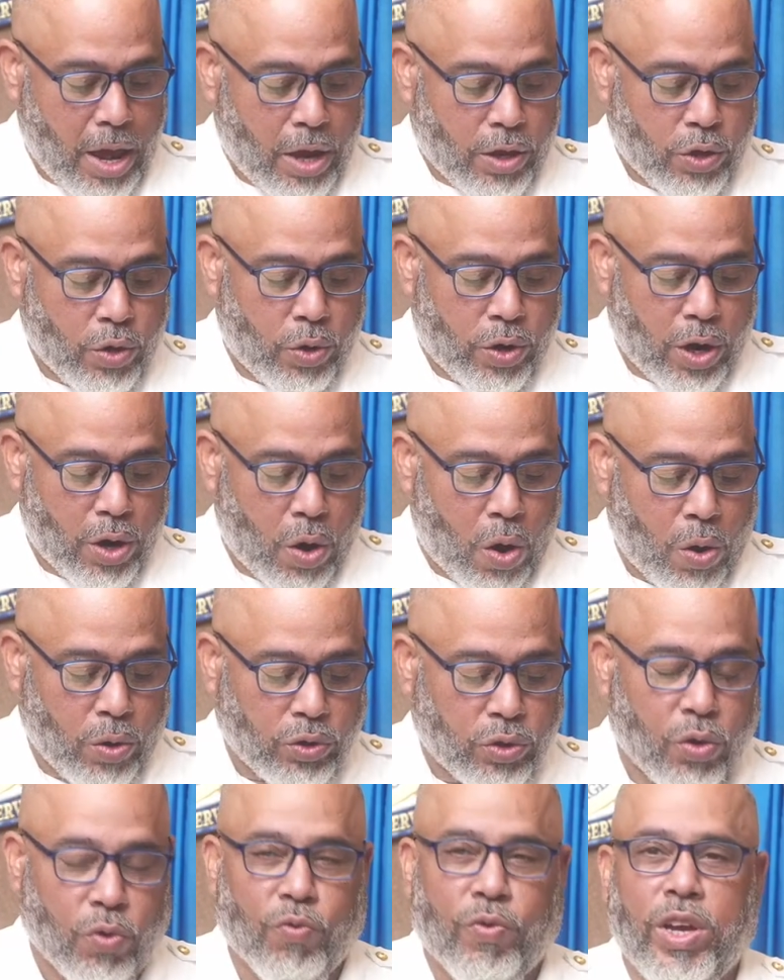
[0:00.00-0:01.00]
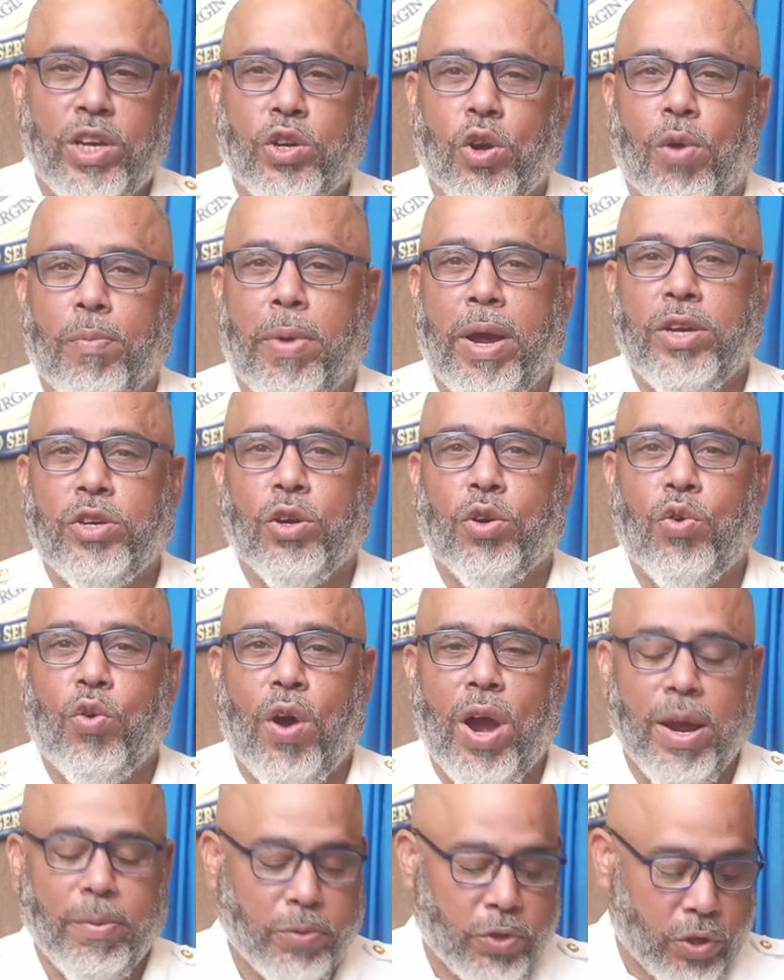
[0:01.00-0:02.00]
You can also reach our Major
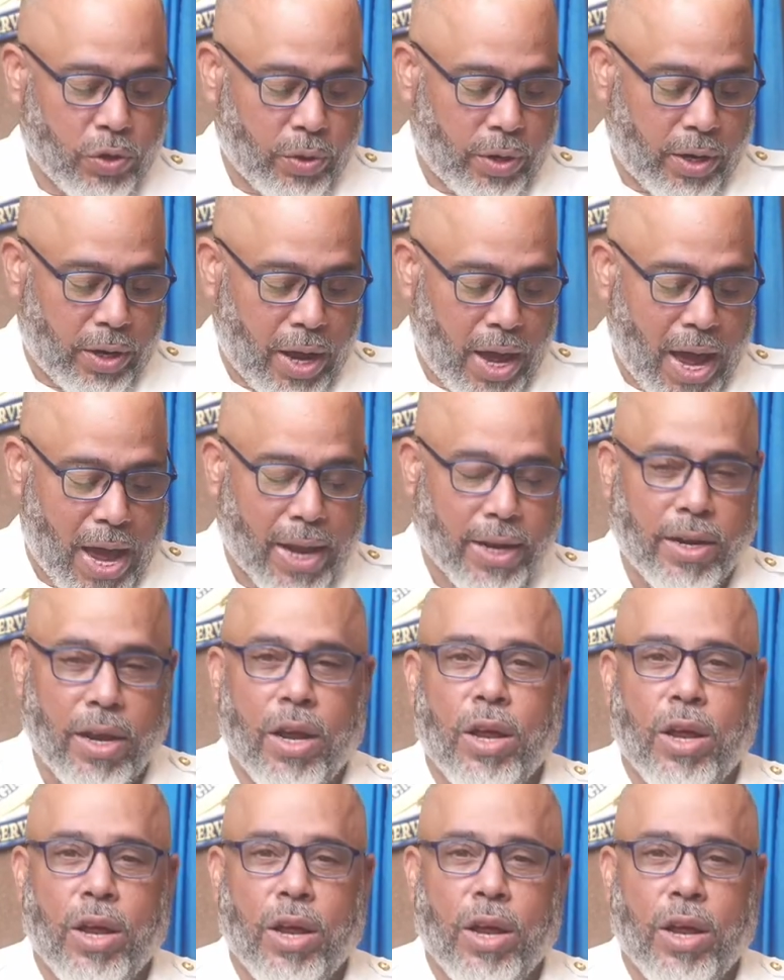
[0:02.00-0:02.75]
Crimes Unit at